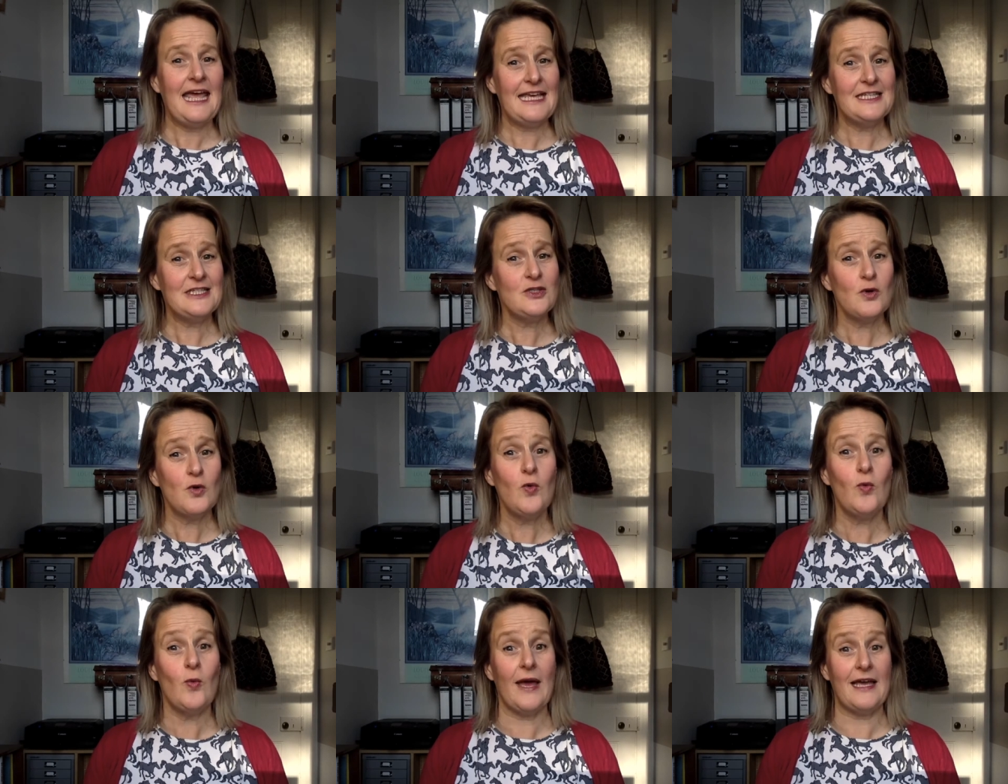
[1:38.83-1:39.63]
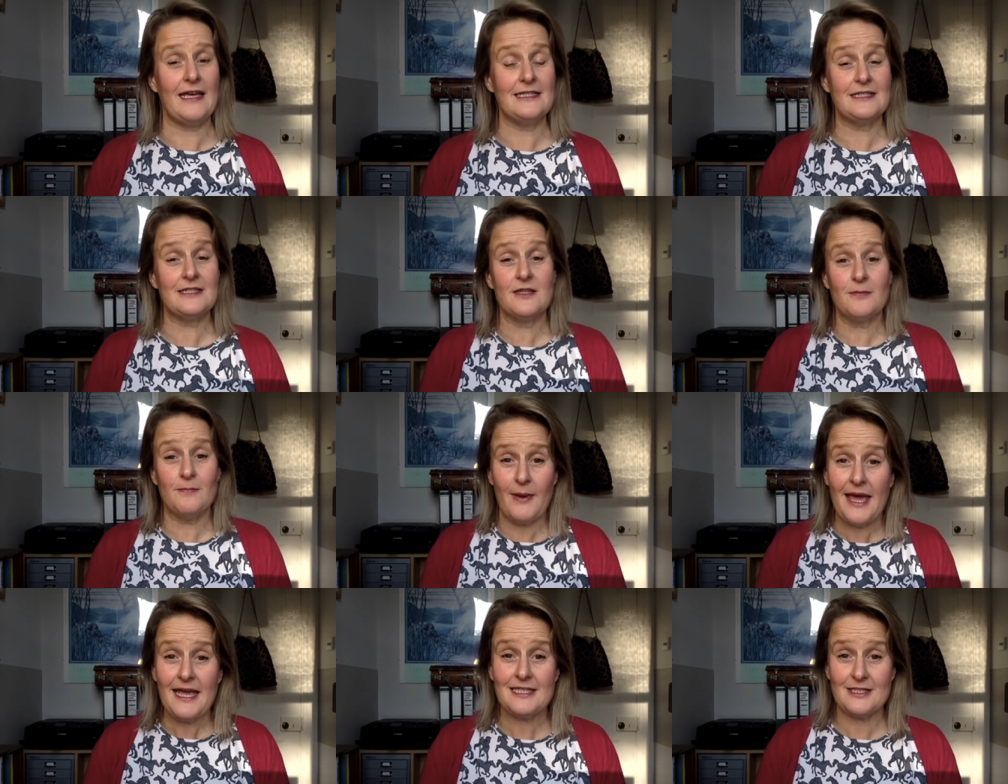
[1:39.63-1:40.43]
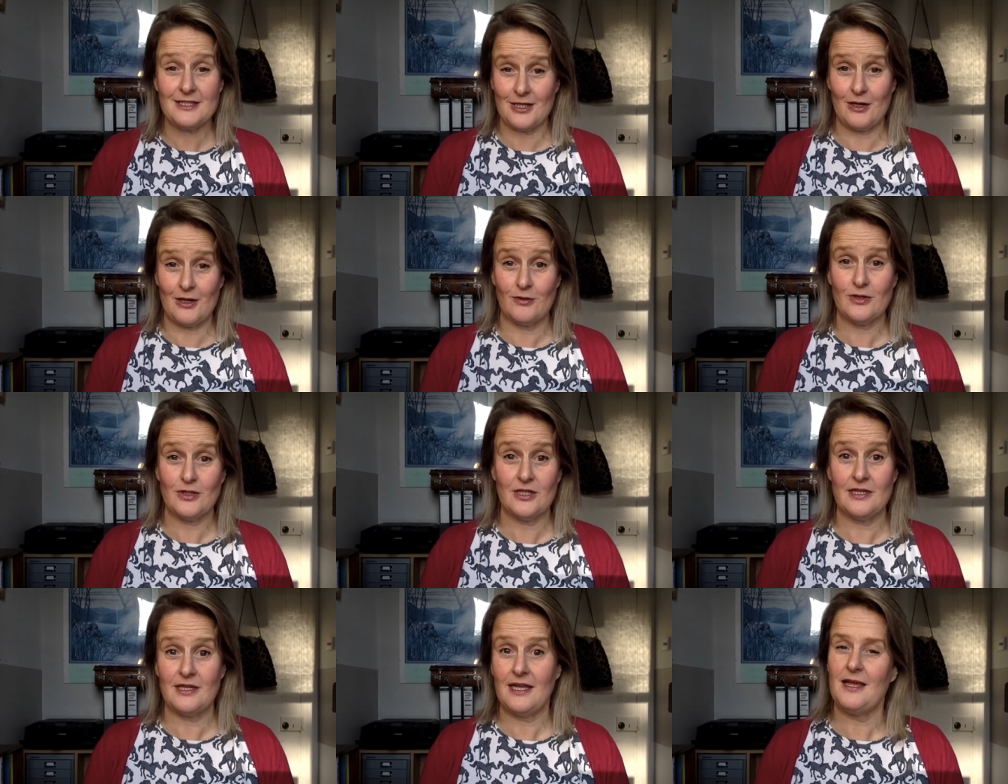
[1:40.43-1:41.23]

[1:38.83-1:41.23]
isn't always the best solution.